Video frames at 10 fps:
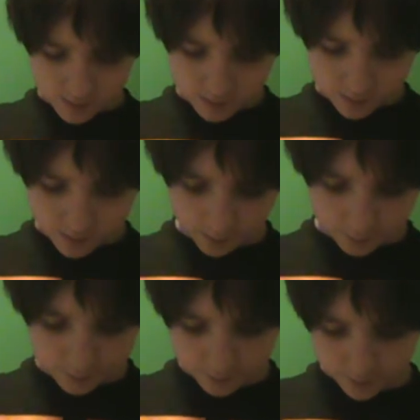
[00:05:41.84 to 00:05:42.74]
some
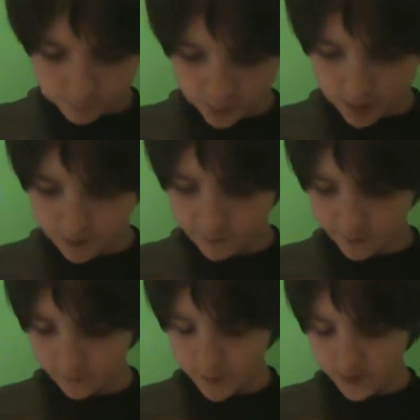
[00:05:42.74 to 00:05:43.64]
sort of way to
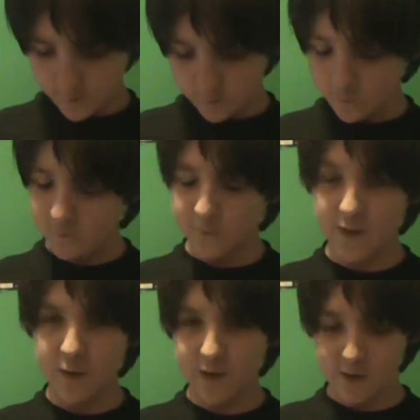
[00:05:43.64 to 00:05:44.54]
like make it
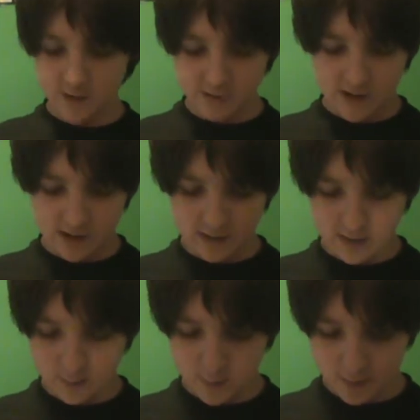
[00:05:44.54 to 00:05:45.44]
feel like you're actually in the
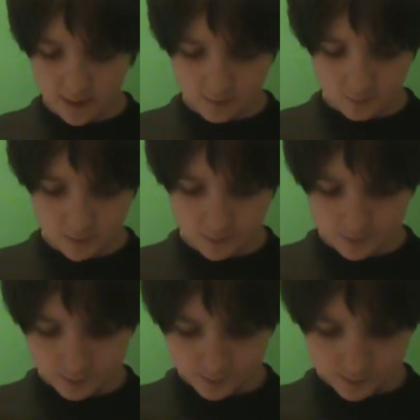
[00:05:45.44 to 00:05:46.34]
zombie apocalypse.